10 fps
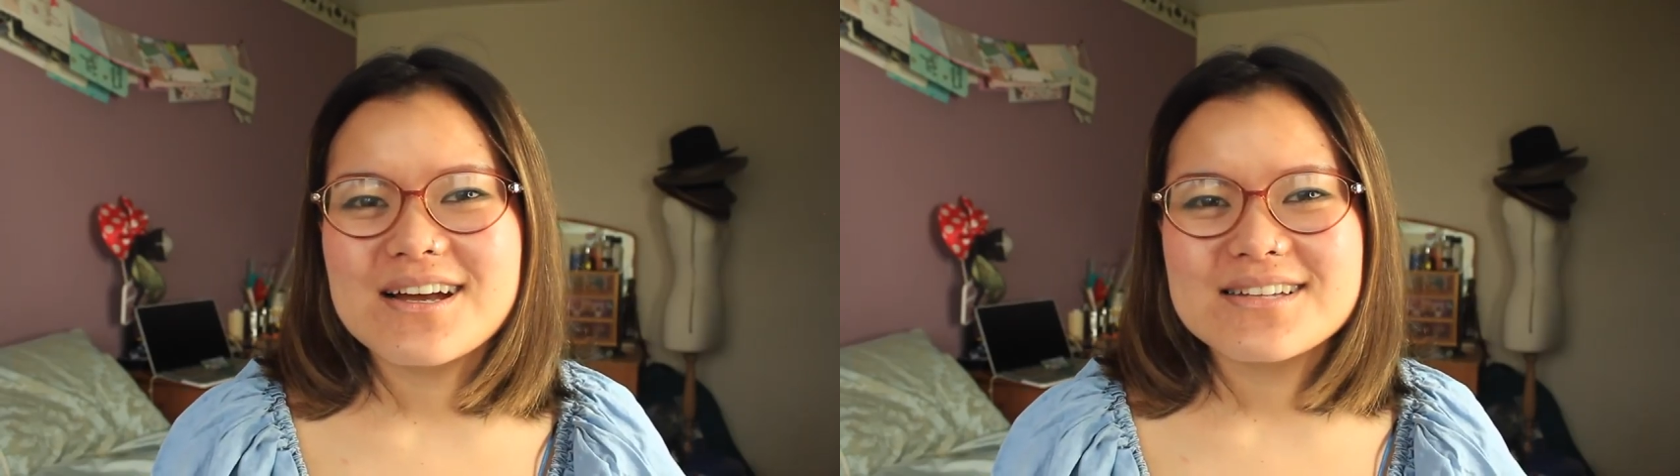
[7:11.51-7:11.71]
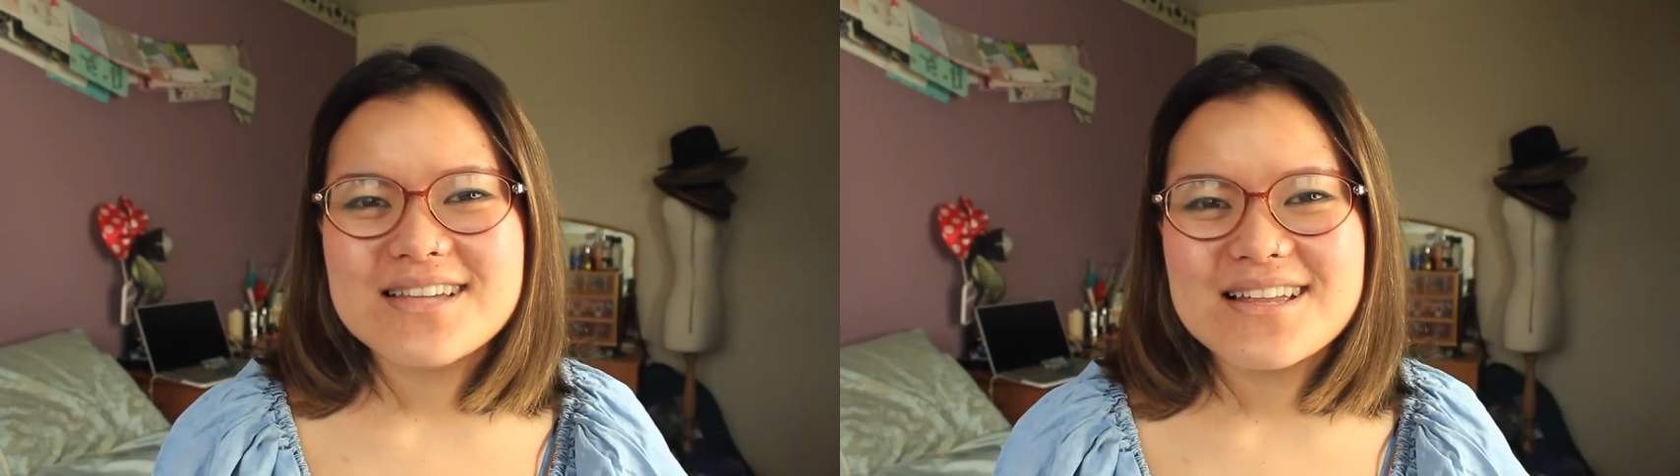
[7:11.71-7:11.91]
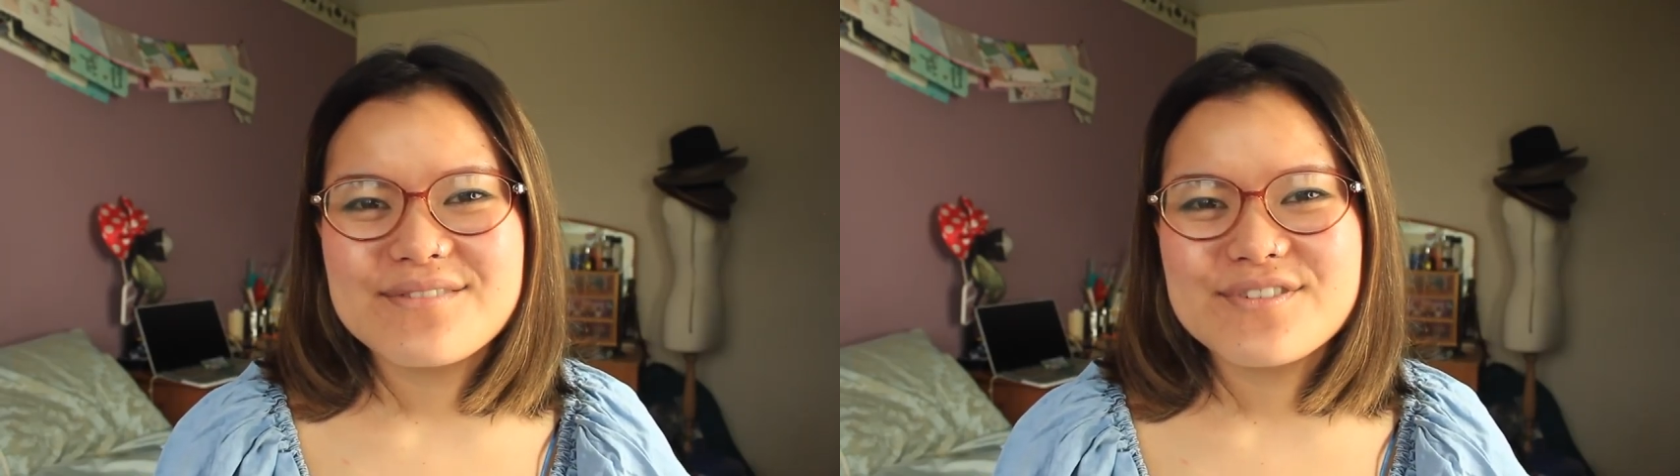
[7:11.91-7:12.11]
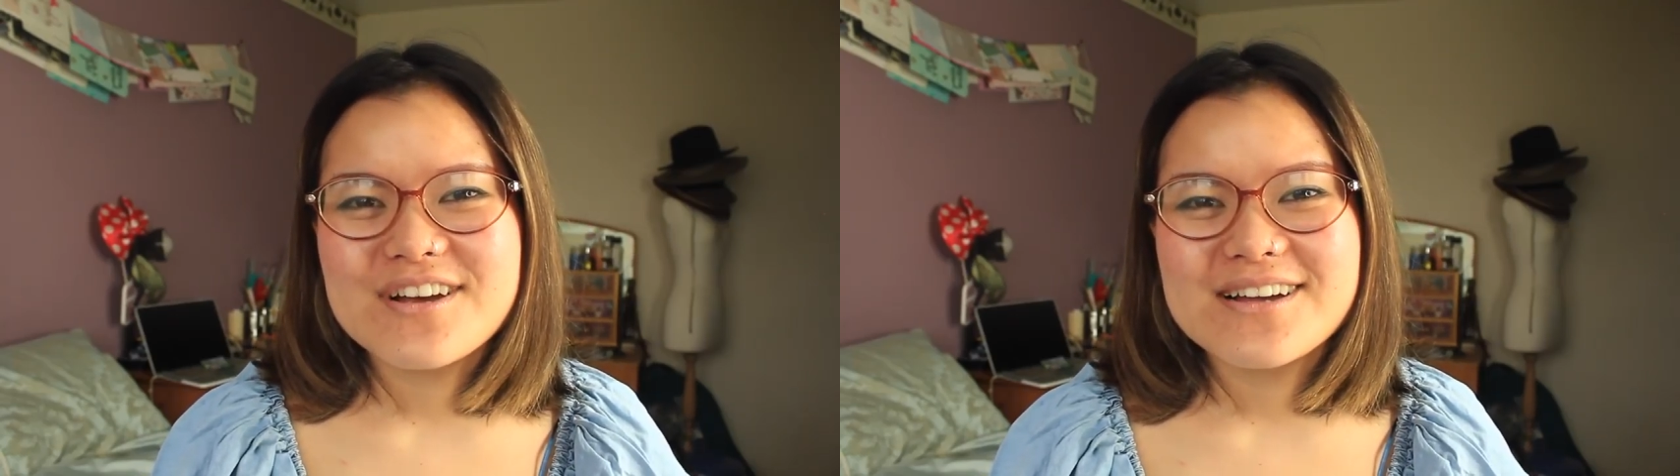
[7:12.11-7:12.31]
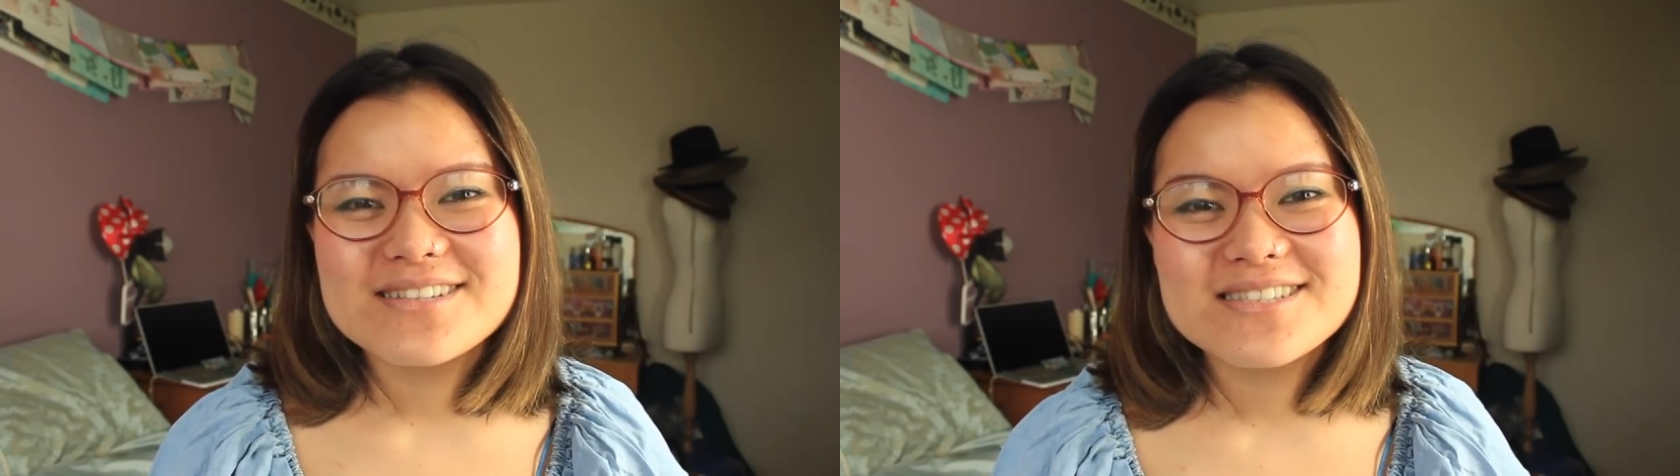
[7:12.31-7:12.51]
guys, and if you
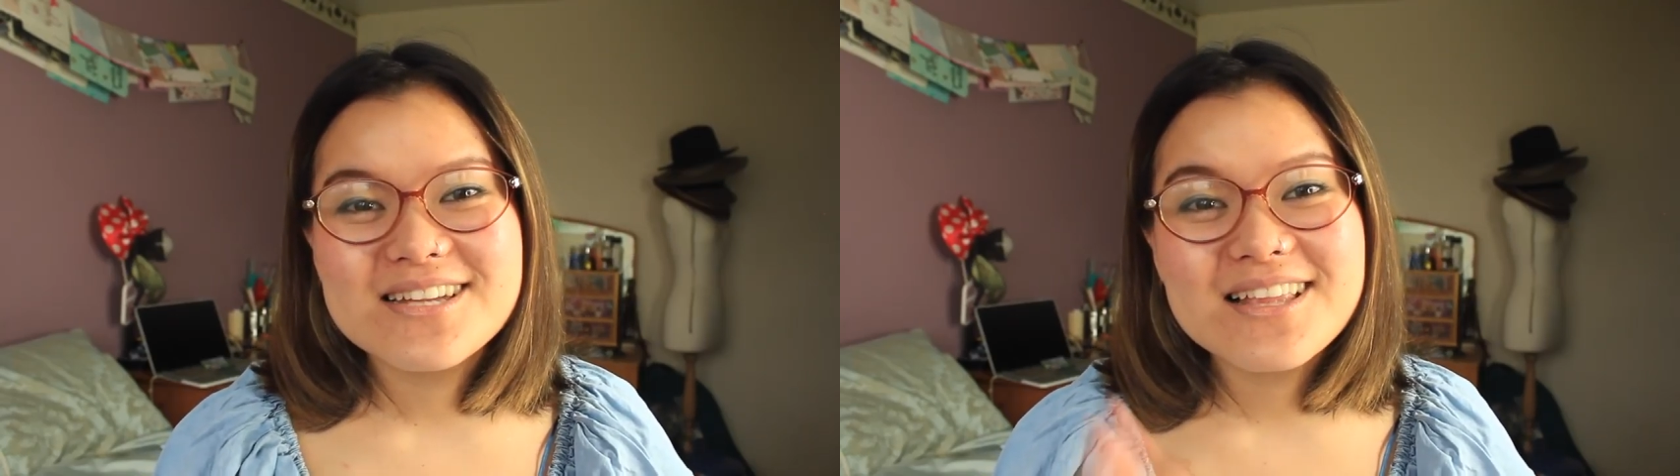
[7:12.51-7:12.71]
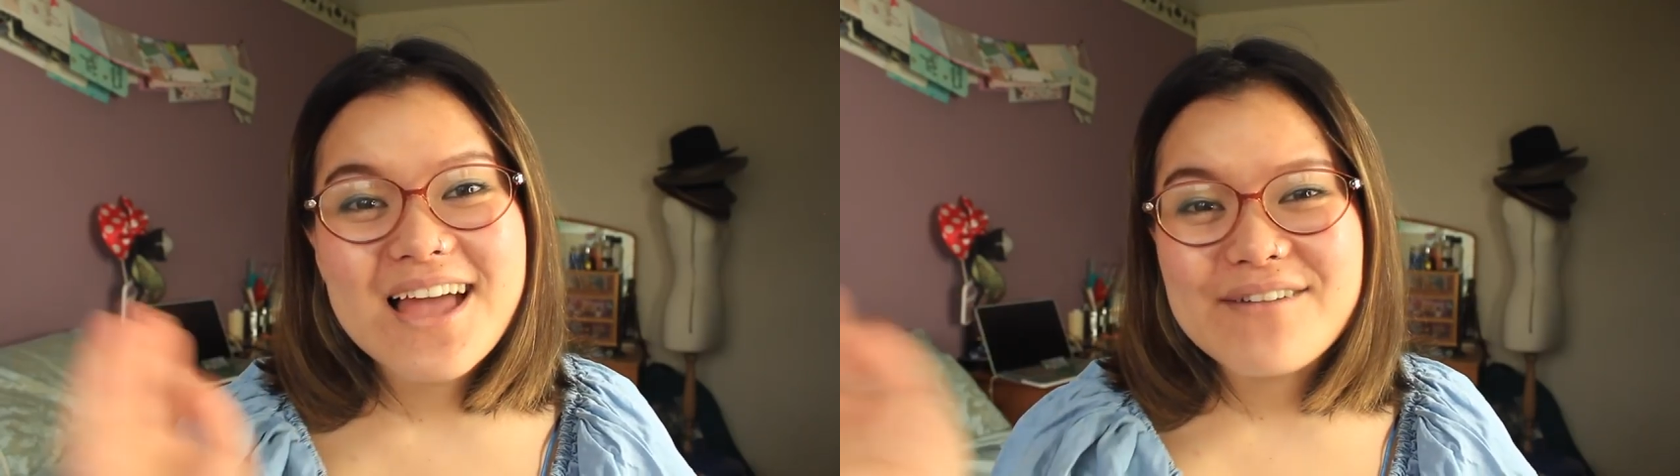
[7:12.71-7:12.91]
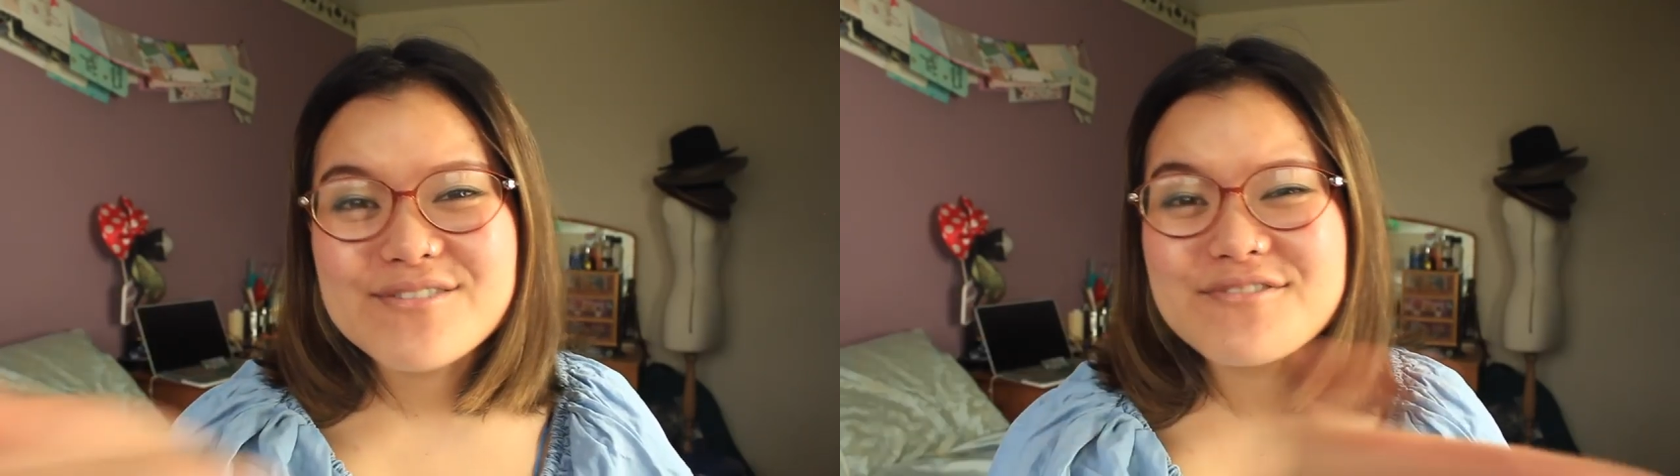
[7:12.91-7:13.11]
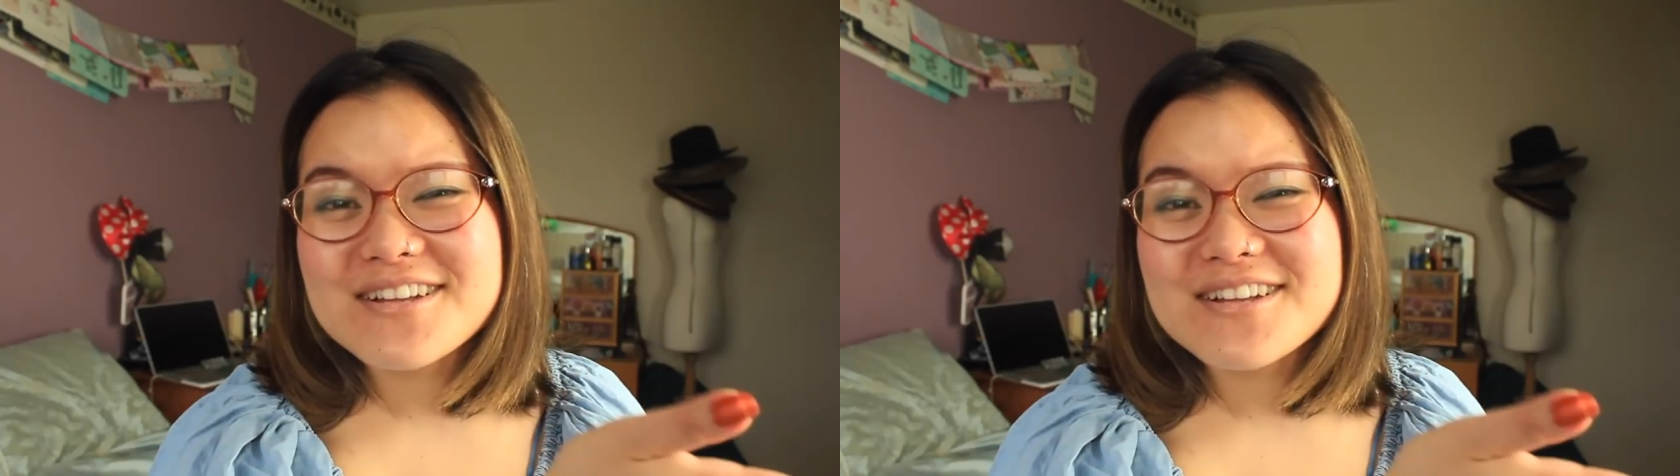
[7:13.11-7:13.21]
guys still haven't